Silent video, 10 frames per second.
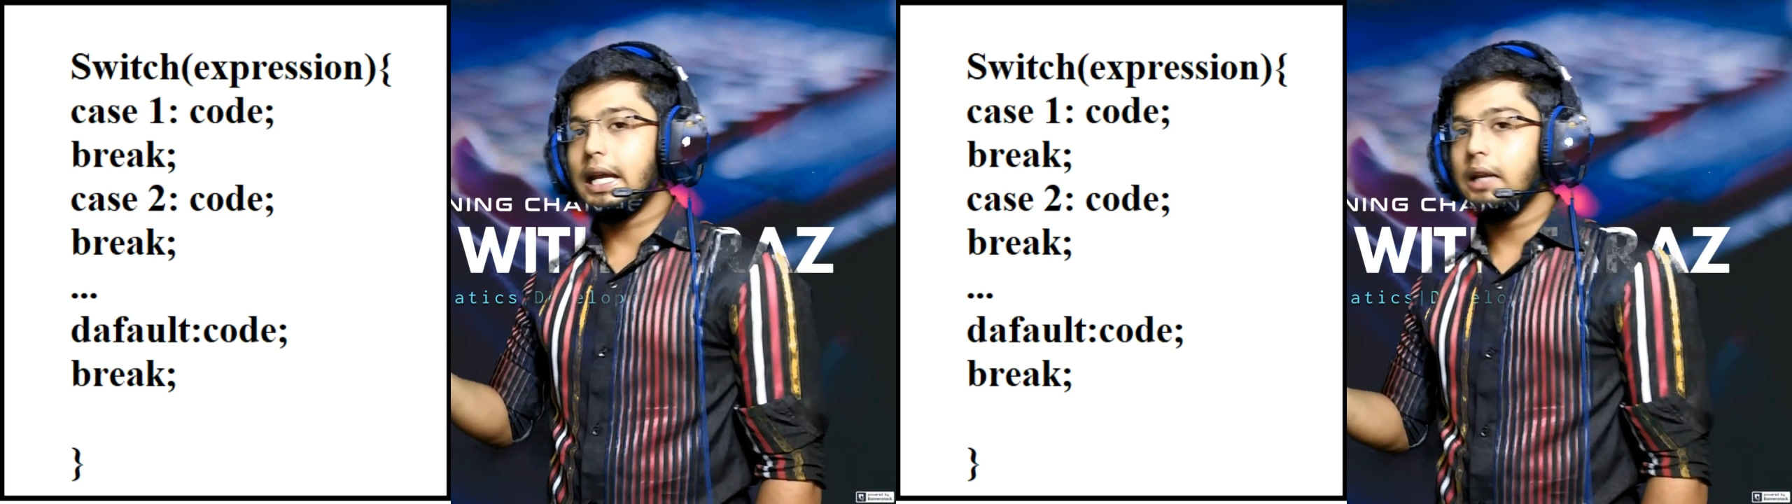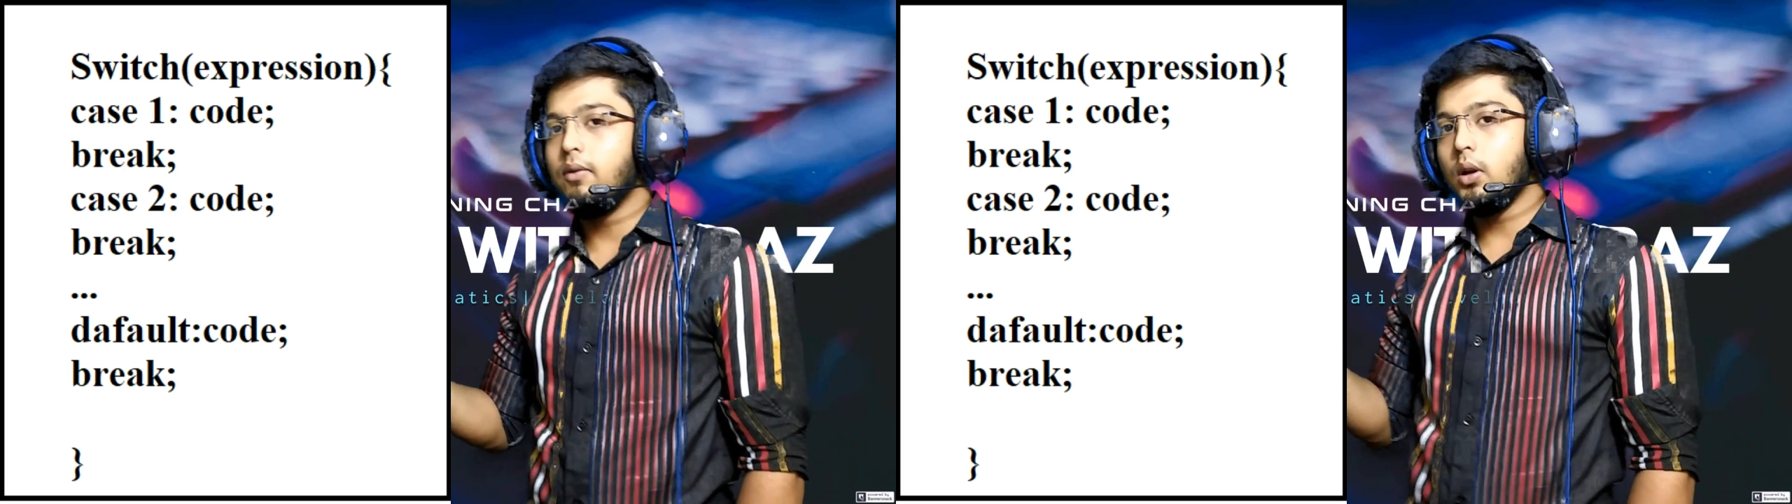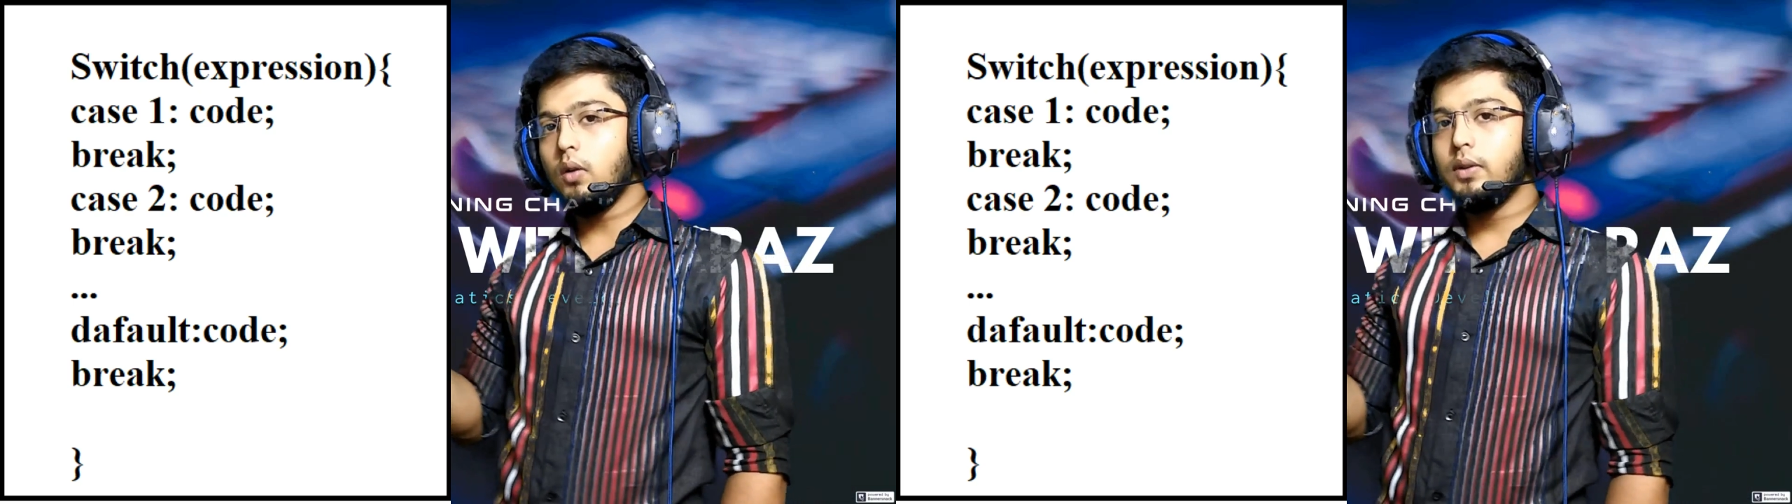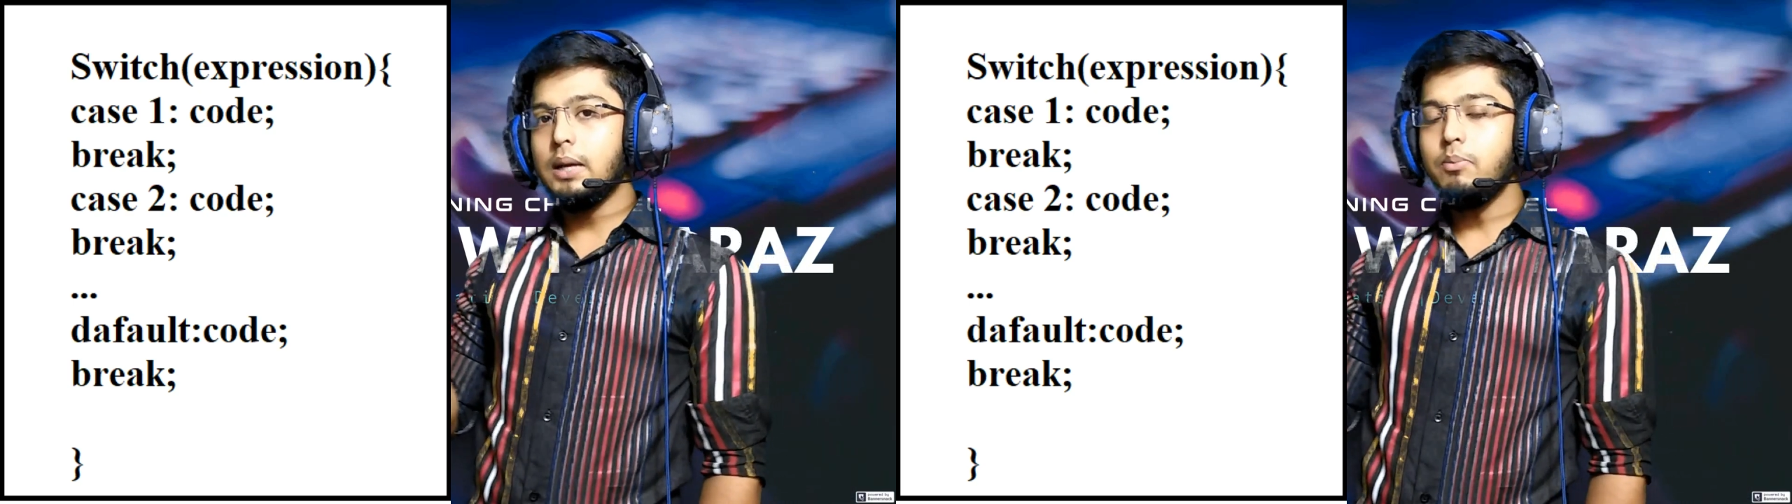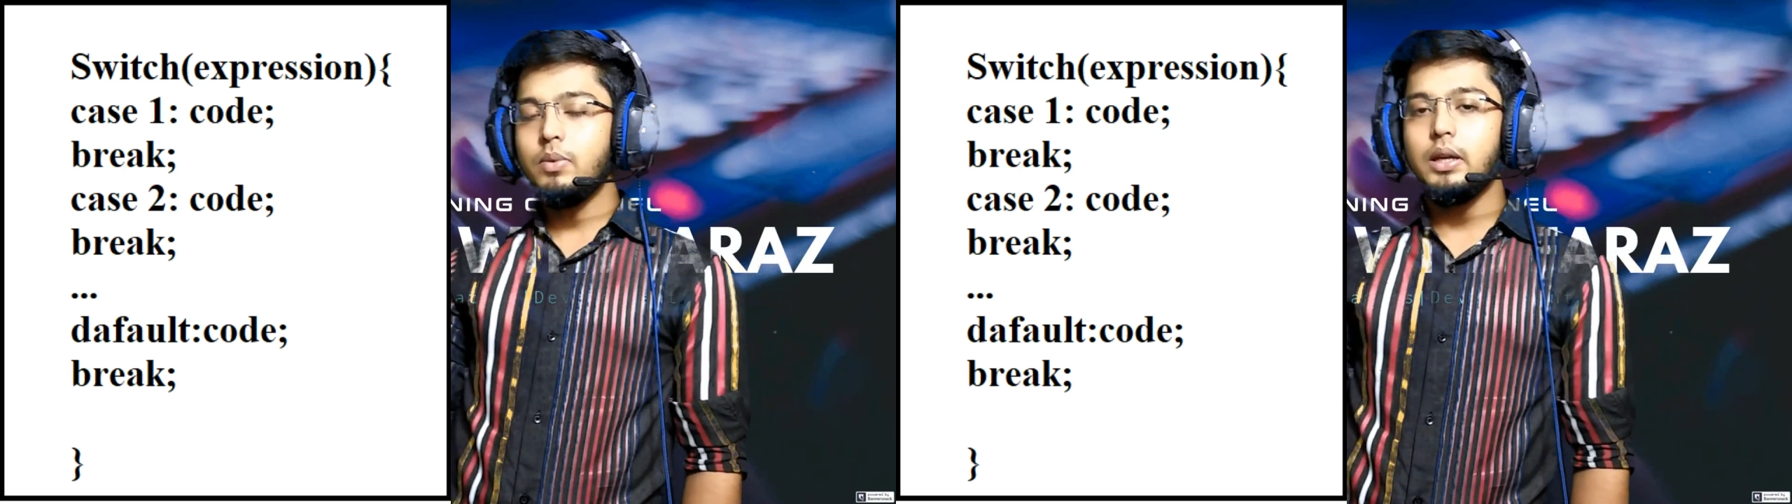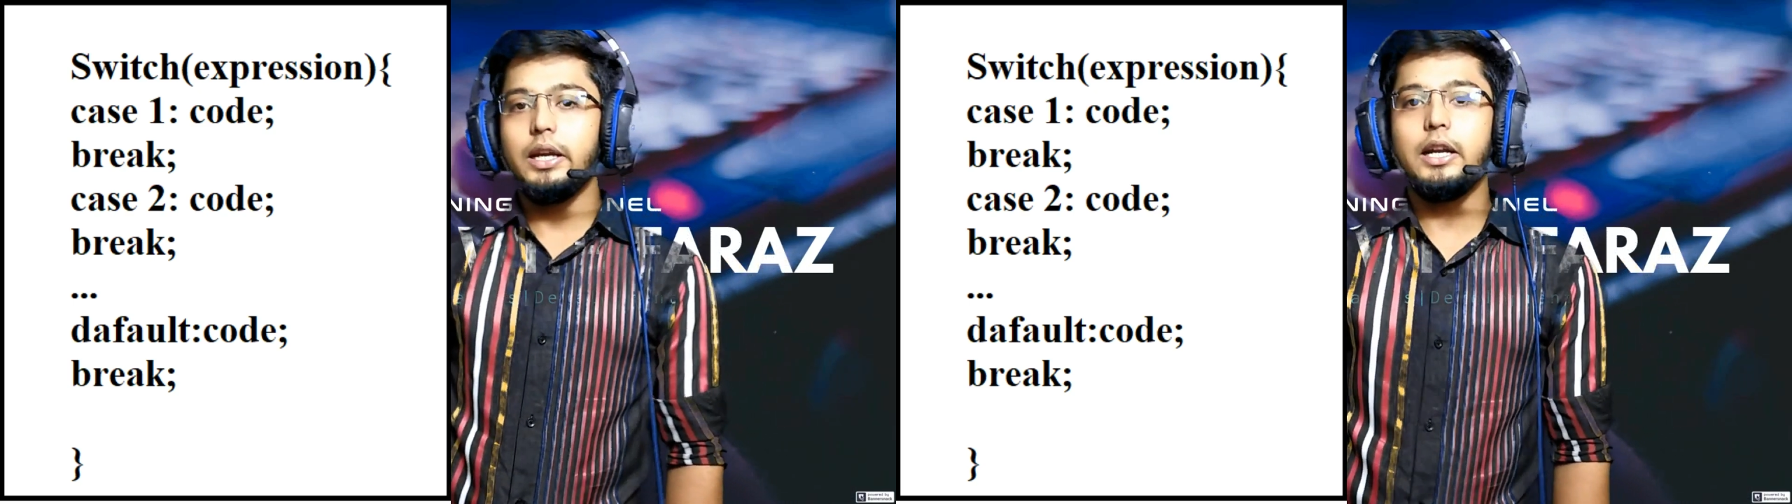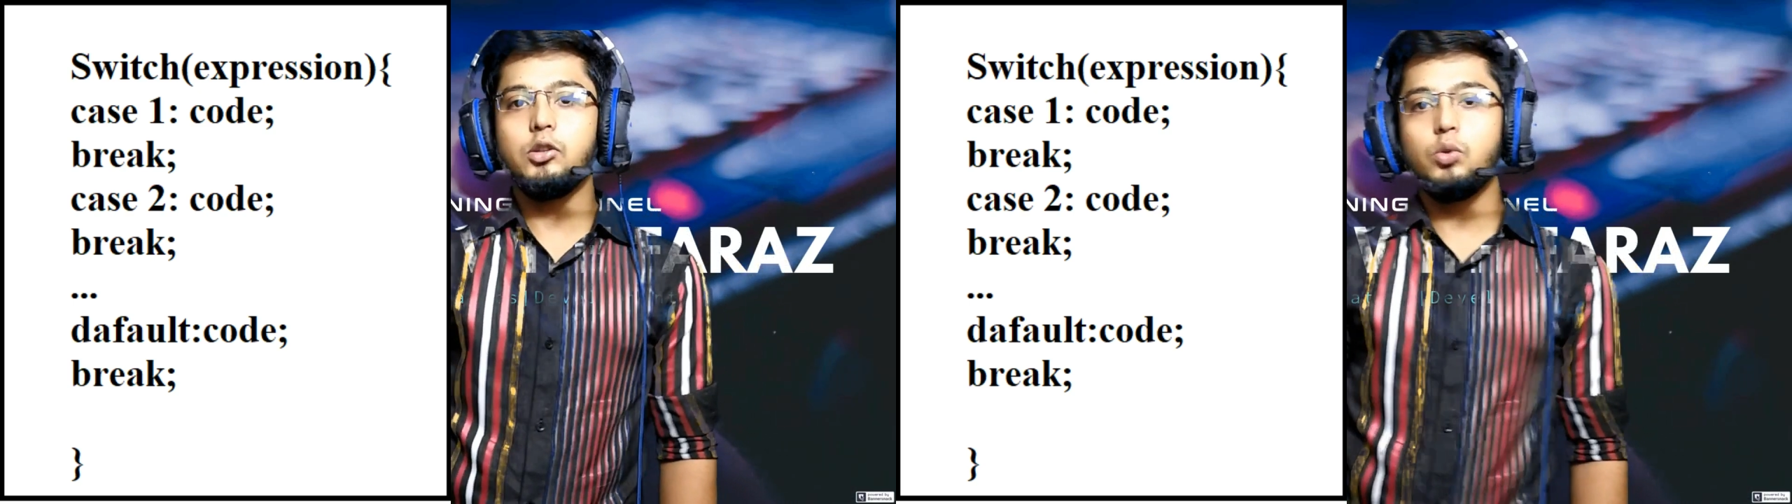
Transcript: any one of them, it is